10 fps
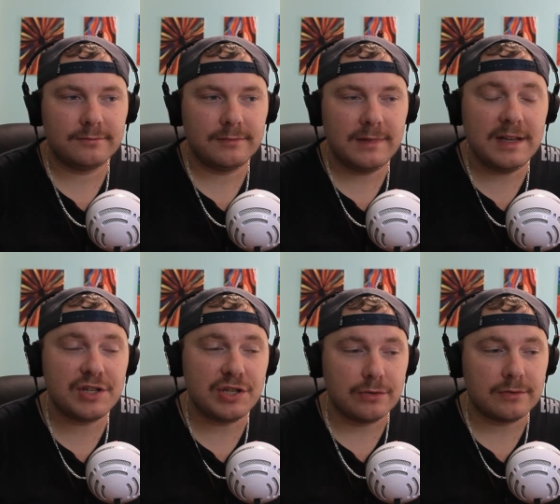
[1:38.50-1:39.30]

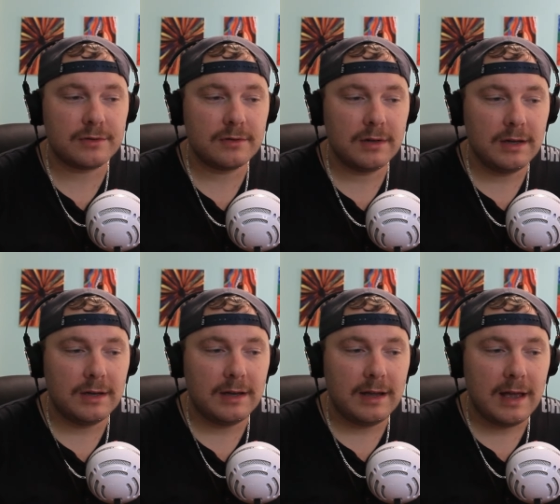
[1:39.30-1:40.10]
issues,
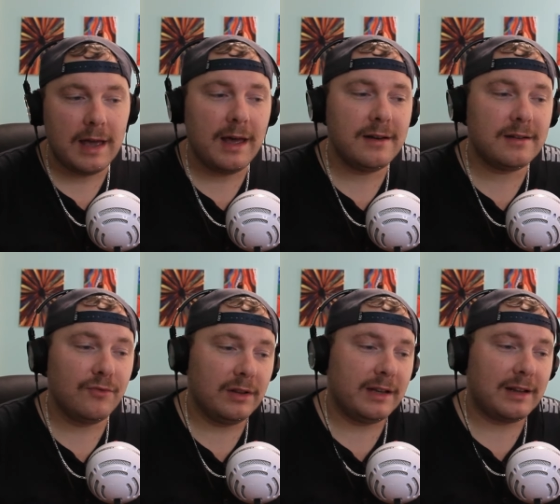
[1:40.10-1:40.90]
and it
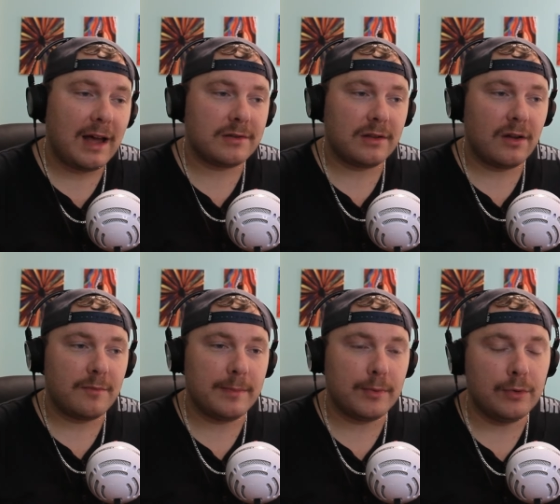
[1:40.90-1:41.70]
really allows a lot of
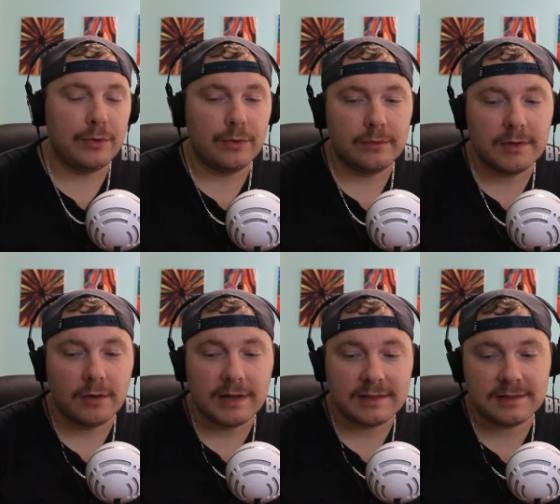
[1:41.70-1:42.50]
people who
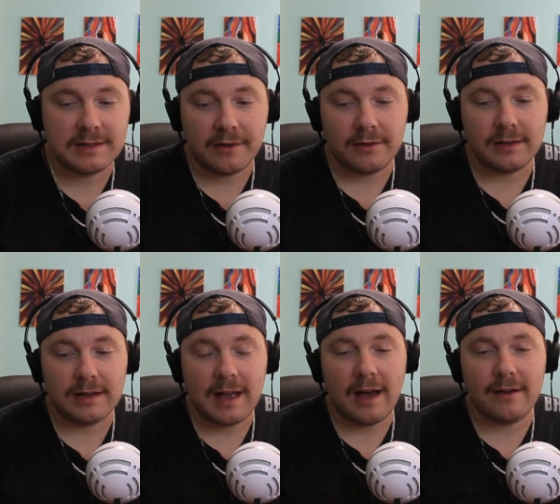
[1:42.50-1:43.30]
don't necessarily
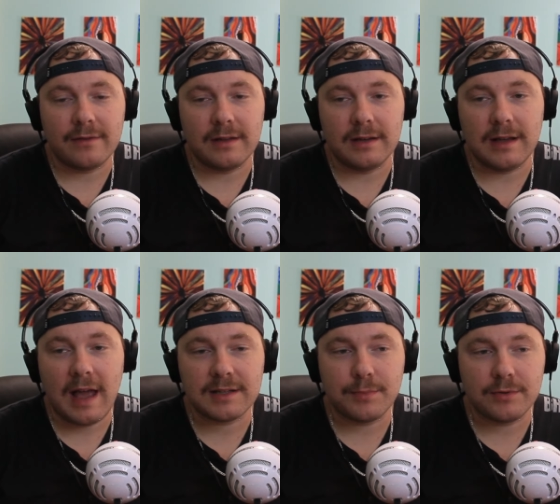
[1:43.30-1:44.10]
have the
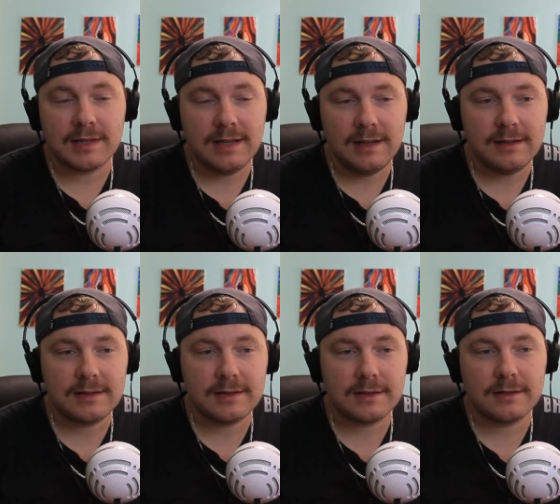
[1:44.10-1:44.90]

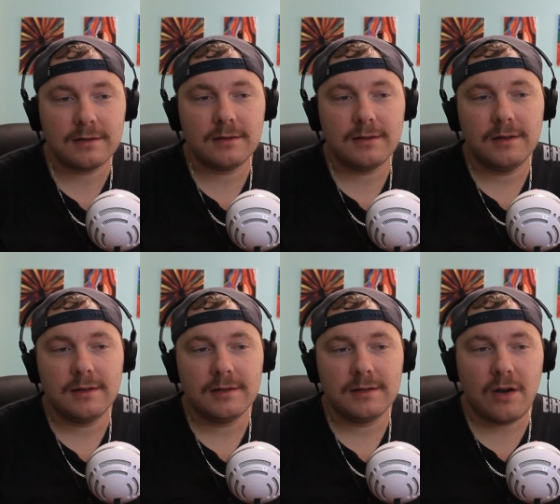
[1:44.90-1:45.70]
expertise
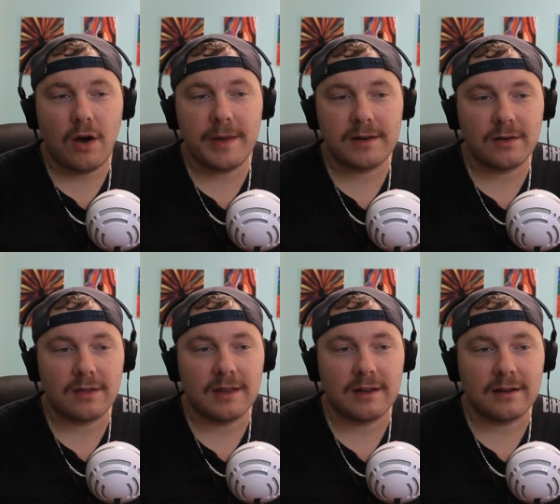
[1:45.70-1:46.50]
to comment on
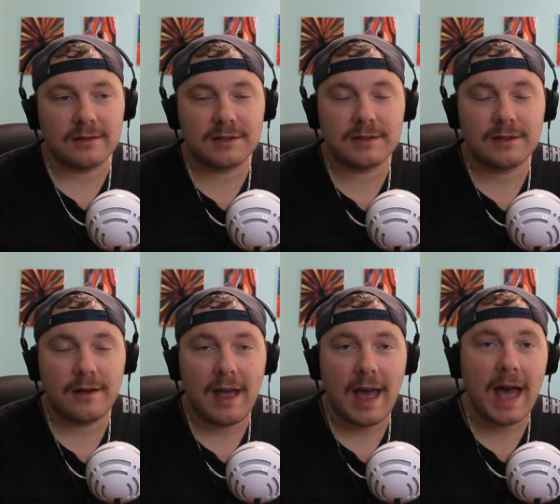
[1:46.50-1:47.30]
things
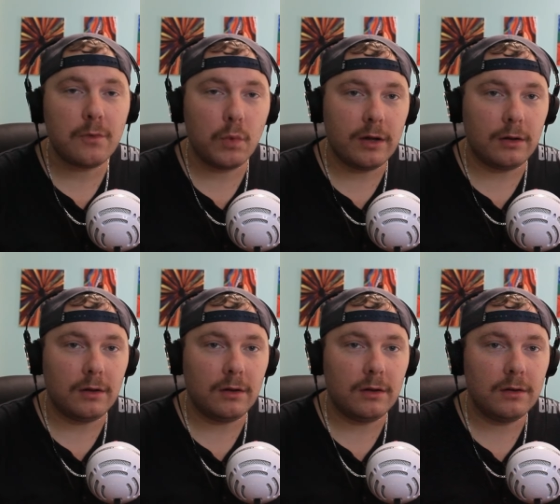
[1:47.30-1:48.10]
at
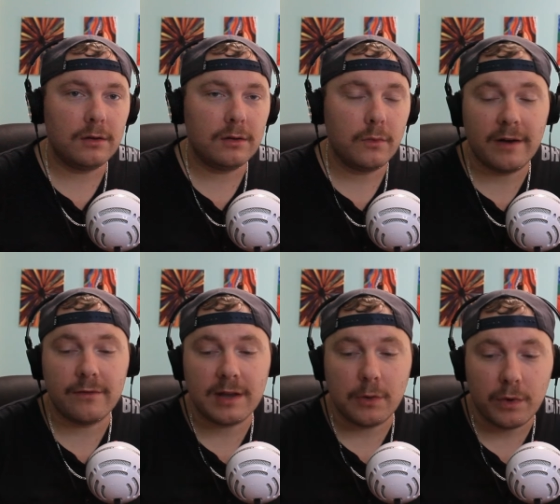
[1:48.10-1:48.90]
will, whenever
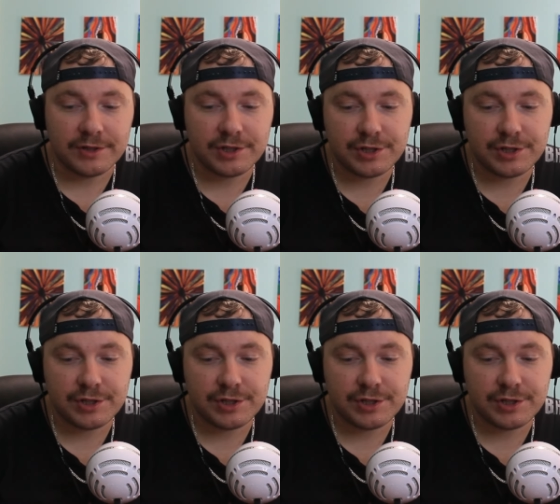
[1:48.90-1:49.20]
they wish.